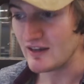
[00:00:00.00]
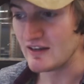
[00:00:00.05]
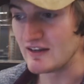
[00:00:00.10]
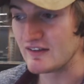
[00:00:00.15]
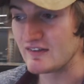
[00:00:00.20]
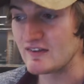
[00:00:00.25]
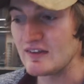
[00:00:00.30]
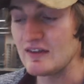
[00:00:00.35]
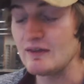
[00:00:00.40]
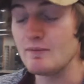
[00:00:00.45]
You
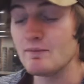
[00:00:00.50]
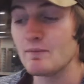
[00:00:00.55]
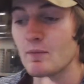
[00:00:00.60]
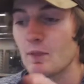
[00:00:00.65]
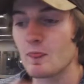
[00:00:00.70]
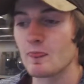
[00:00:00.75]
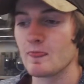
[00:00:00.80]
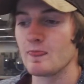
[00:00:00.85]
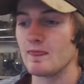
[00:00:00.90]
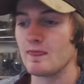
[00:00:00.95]
see,
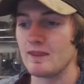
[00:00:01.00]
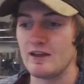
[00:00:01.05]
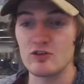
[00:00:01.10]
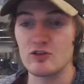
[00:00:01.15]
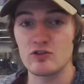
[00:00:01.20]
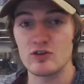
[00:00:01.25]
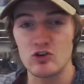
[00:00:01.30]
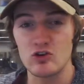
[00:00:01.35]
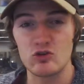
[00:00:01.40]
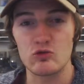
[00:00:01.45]

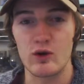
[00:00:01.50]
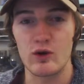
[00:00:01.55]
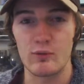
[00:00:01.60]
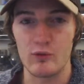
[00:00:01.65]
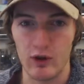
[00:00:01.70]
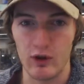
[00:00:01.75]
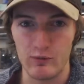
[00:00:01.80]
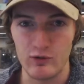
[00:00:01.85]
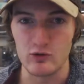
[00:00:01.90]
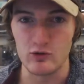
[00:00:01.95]
here's where
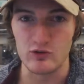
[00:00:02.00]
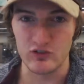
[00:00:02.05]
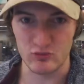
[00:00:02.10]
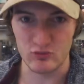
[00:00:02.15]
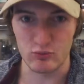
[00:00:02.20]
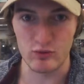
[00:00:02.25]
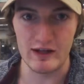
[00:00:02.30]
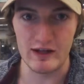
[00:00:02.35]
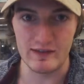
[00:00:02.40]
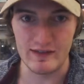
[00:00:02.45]
I'm coming to
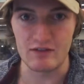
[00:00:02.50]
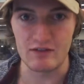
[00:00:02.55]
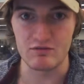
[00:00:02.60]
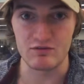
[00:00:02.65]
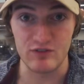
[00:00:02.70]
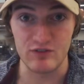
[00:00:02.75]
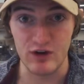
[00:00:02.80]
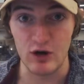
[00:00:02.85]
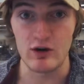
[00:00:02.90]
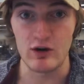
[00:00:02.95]
explain that
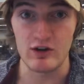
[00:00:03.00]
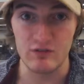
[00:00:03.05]
very,